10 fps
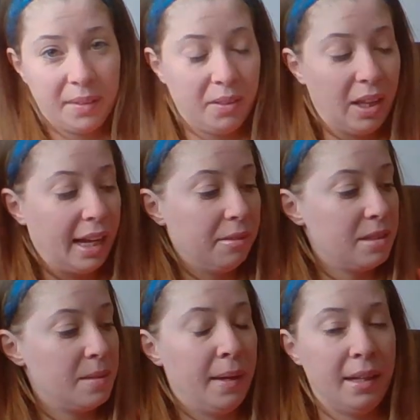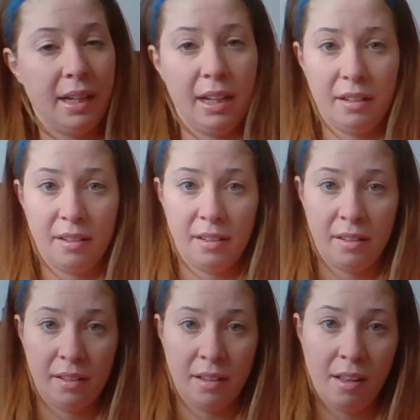The light was bending
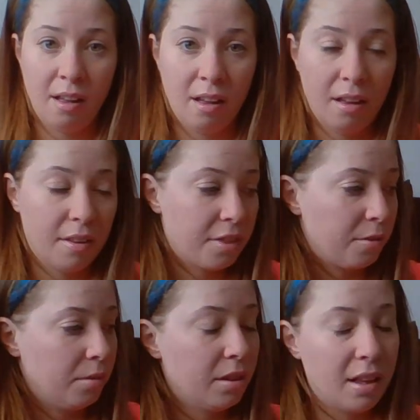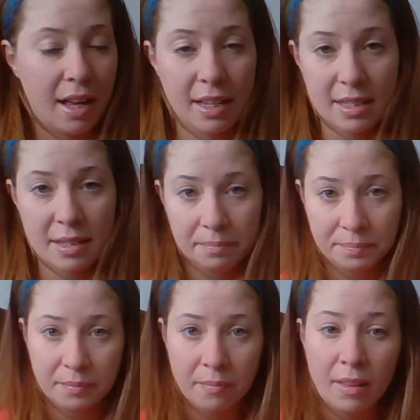through the glass.
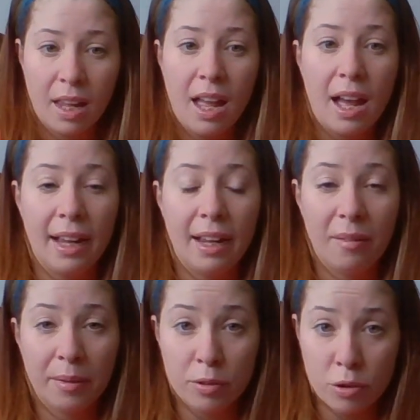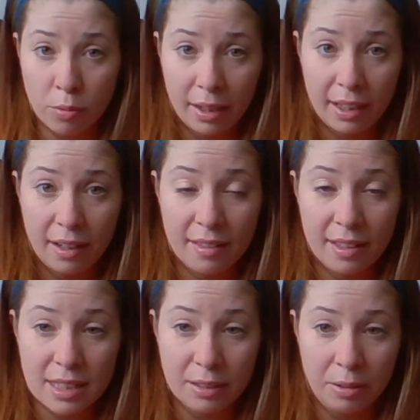I hope you enjoyed
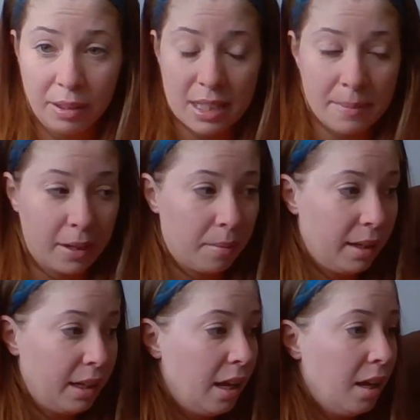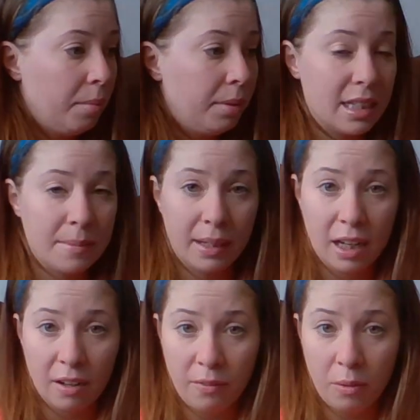this little experiment. Please be
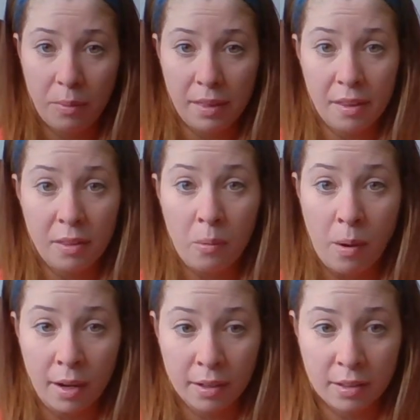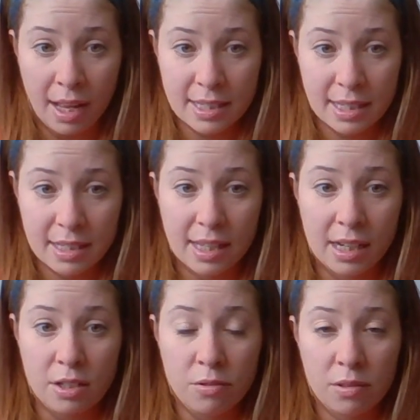careful with the water glasses.
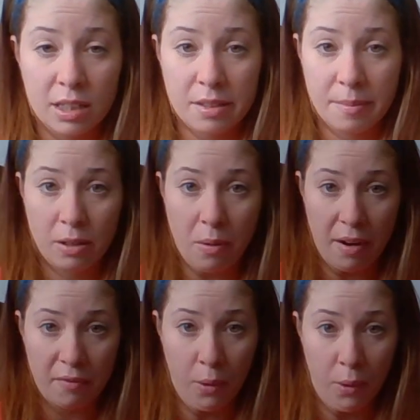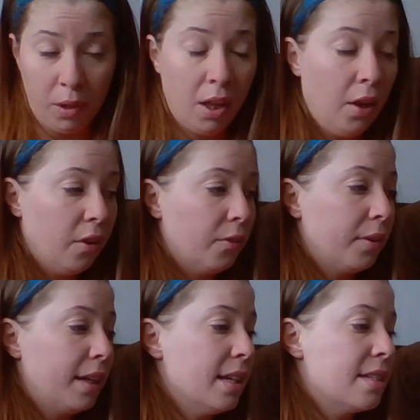They do need to be quite full
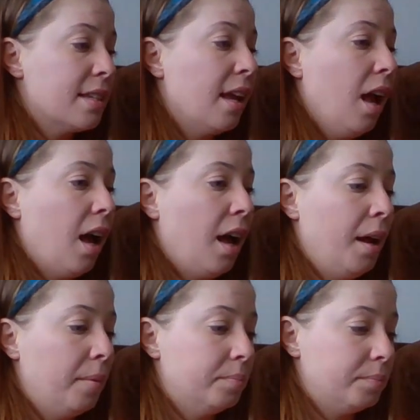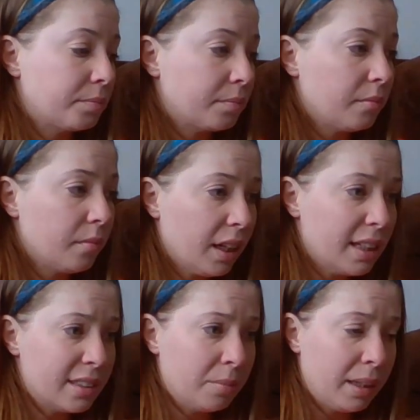for this.
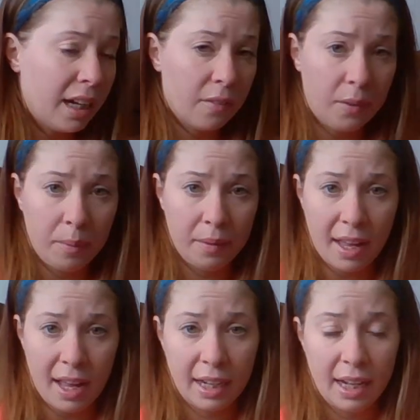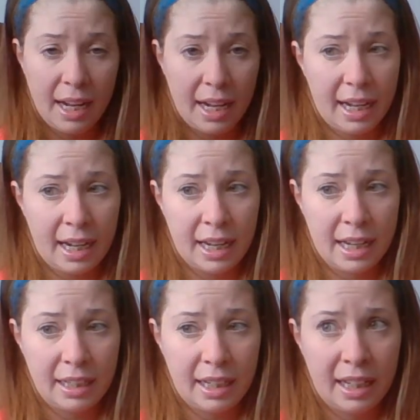So be careful with that.
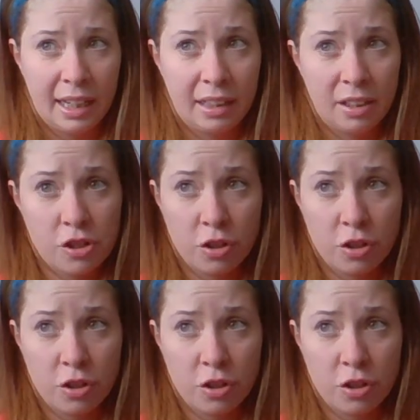And it